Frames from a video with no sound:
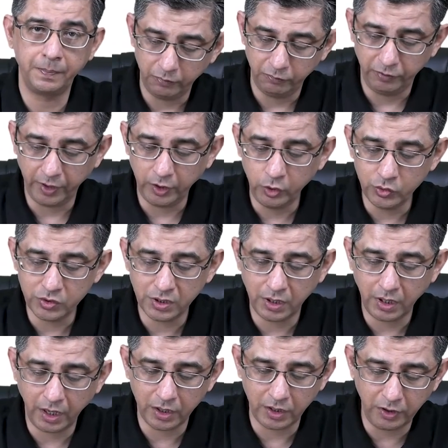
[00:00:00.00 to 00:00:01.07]
When you
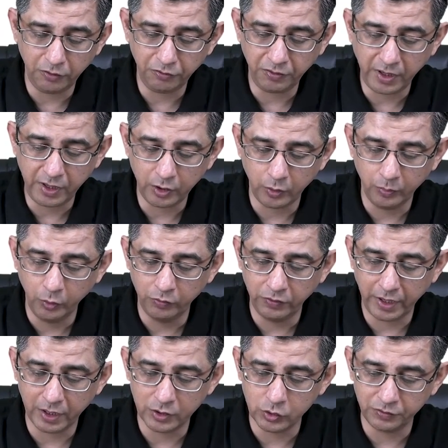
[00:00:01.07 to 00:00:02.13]
say, if I remove
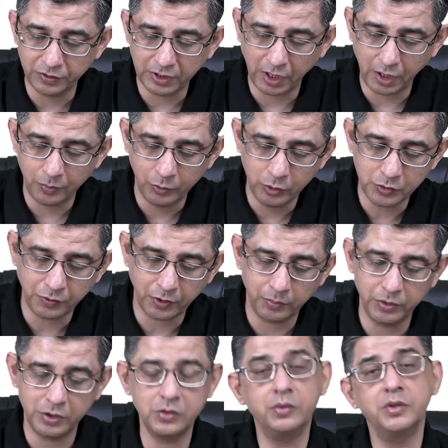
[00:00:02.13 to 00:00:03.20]
exophthalmos from
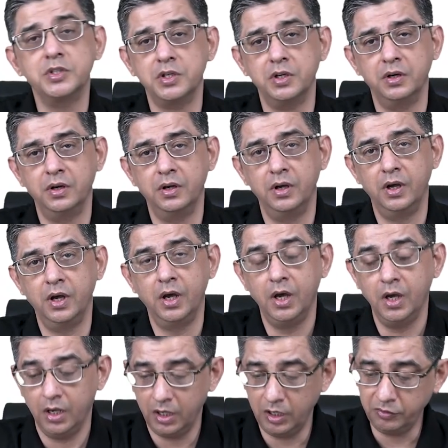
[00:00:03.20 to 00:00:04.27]
this question,
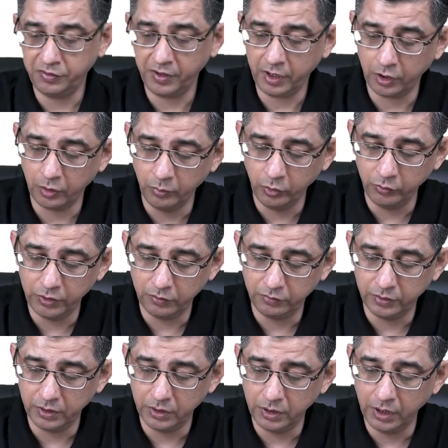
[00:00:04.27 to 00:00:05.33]
If I remove the
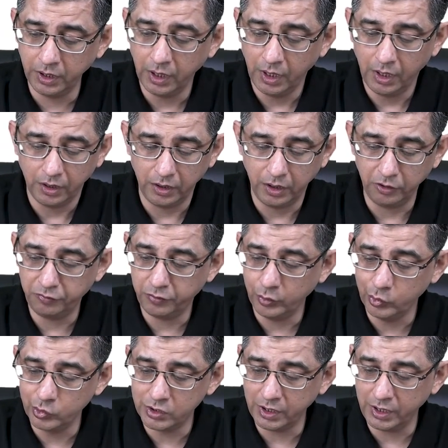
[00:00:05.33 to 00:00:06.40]
word
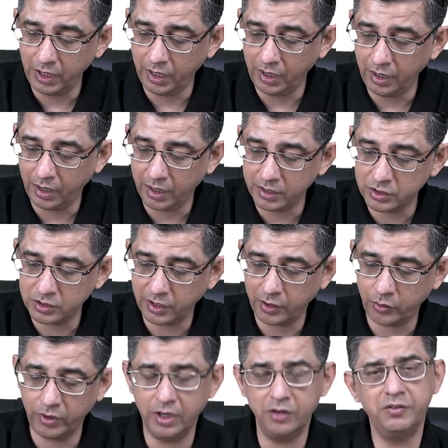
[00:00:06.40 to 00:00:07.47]
diffusely enlarged
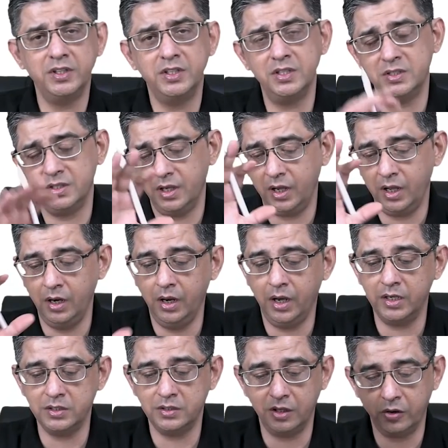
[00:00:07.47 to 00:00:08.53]
thyroid, if I just say
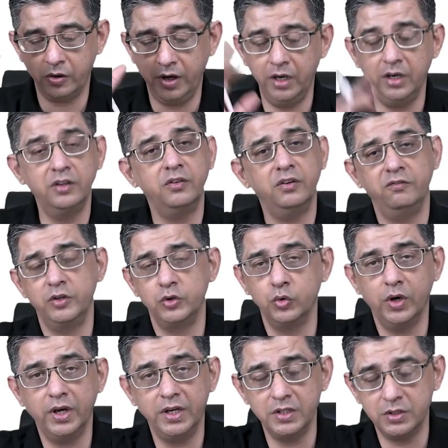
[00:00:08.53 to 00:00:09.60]
enlarged thyroid is
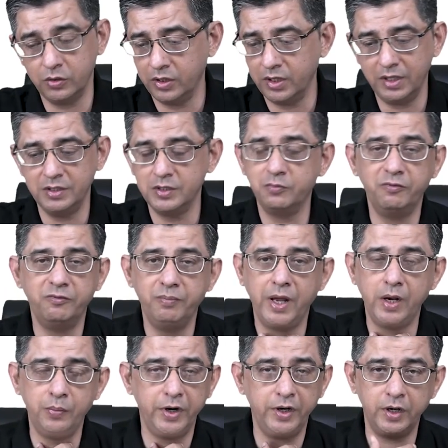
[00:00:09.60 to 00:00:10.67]
visualized or is
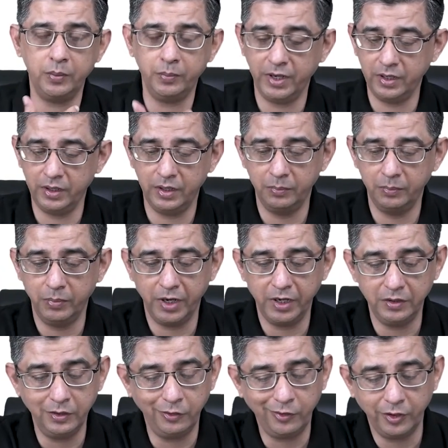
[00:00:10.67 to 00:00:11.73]
palpated by
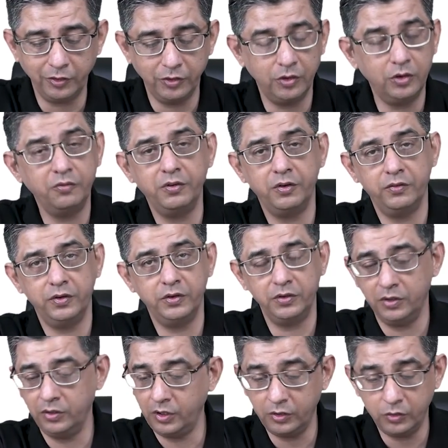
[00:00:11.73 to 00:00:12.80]
the surgeon or
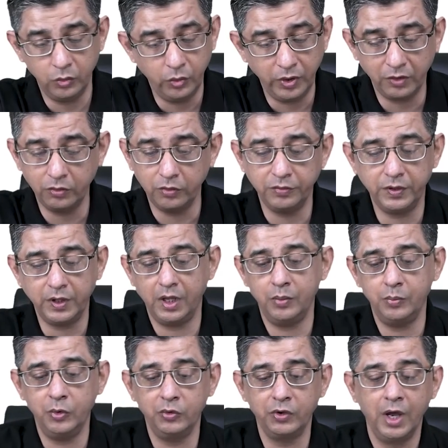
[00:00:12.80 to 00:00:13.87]
physician, there is no
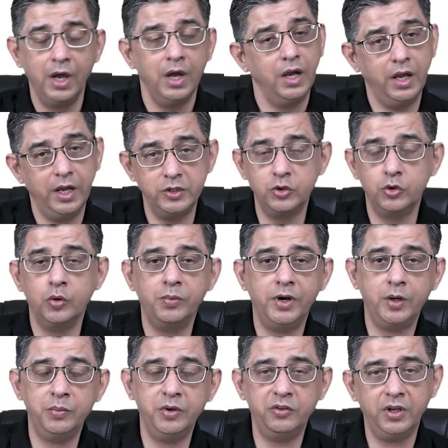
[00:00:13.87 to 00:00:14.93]
exophthalmos, age group,
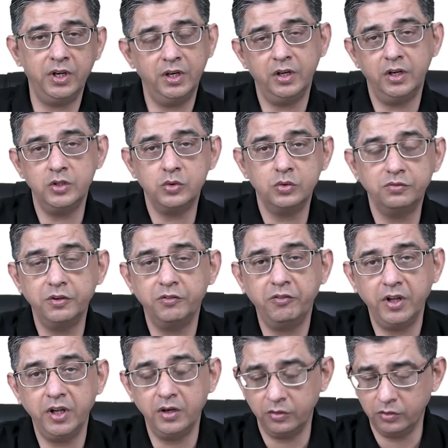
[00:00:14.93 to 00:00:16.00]
let me say increase to
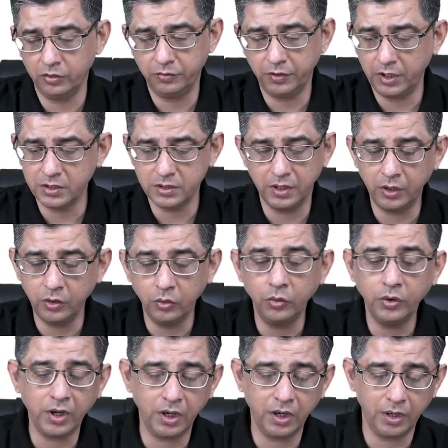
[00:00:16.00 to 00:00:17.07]
50 years of age, then
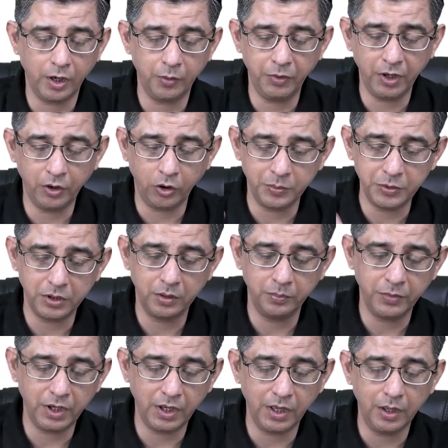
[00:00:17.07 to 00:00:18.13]
okay, I mean option
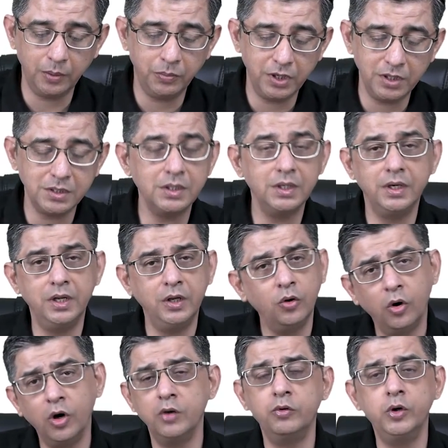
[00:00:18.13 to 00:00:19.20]
number A, B, C, D,
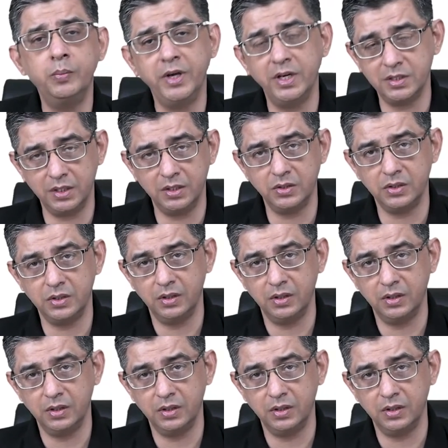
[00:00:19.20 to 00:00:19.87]
all would make sense.